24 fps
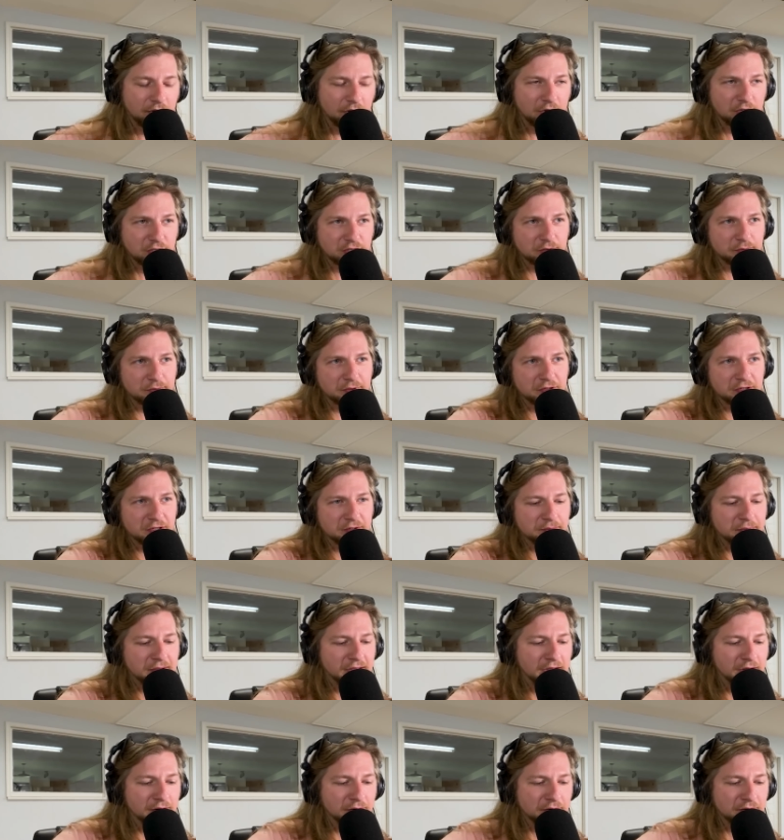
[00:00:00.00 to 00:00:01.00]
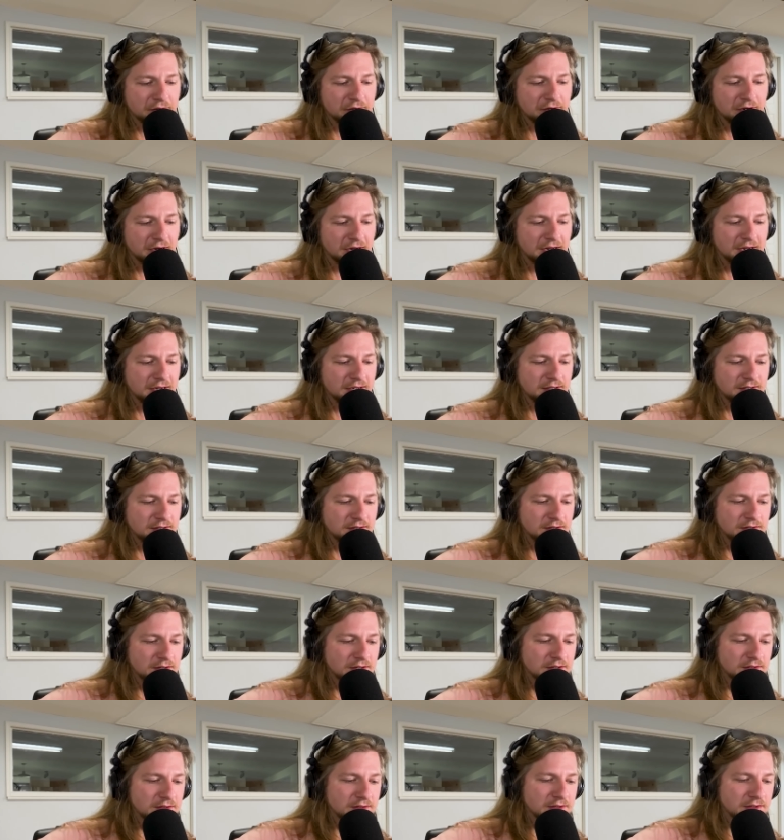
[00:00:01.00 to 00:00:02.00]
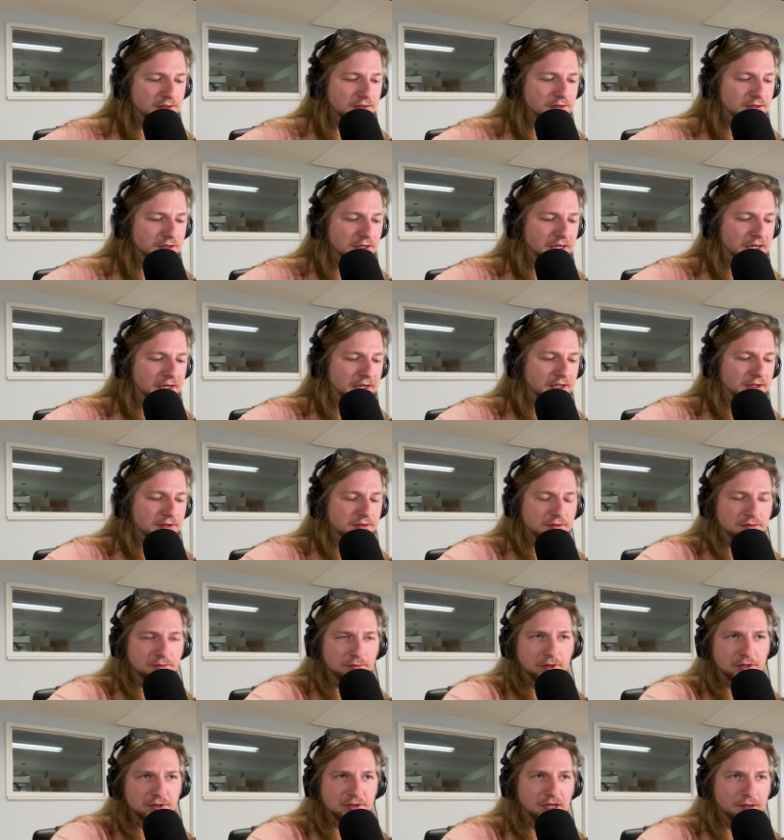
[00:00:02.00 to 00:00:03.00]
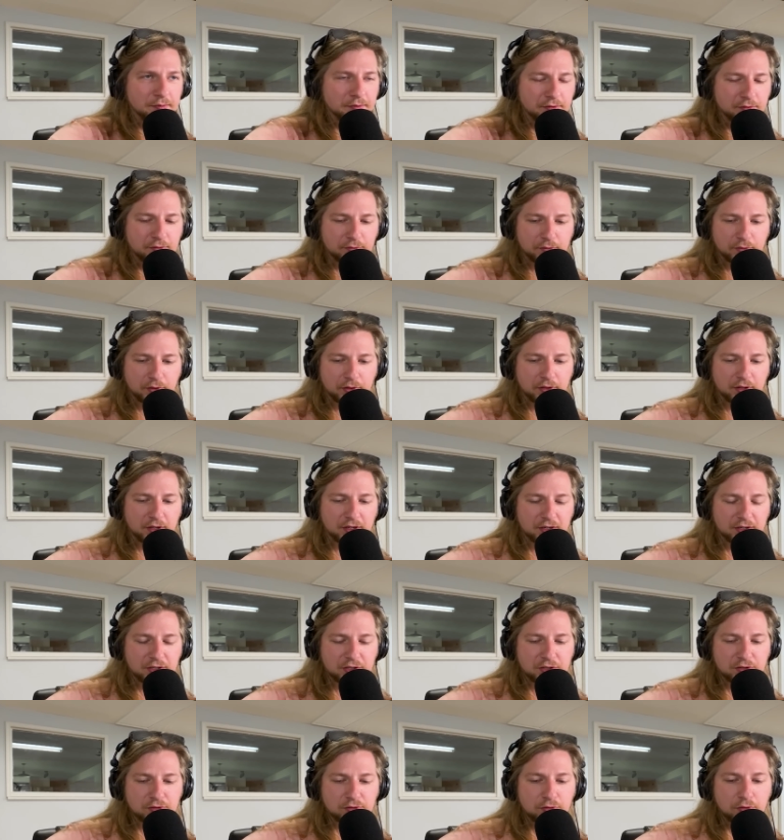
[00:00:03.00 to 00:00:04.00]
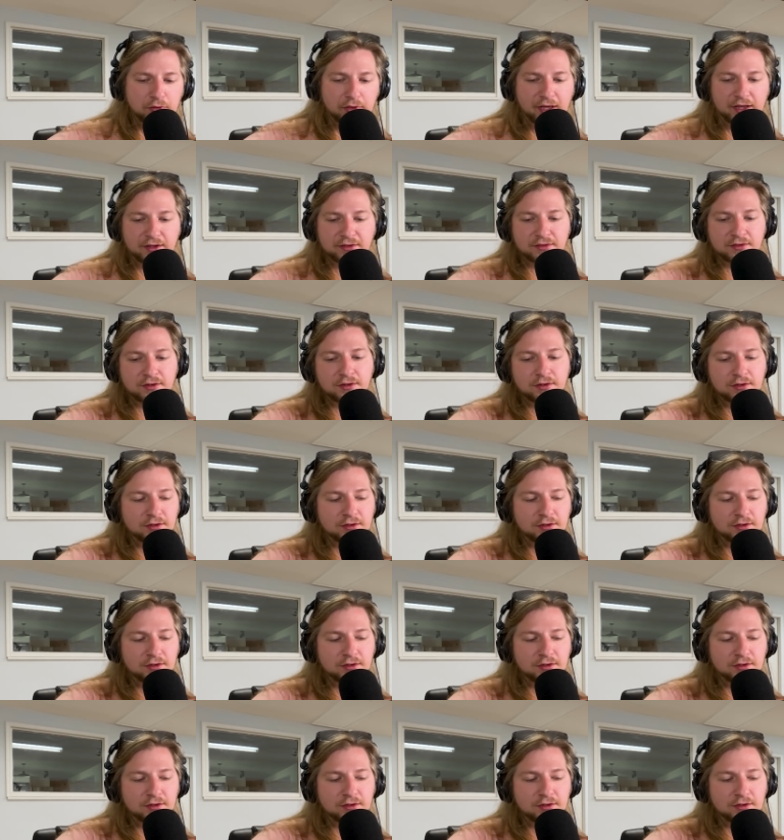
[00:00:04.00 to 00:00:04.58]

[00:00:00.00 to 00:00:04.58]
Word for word: hundred million power and to and as on top of with an additional two thousand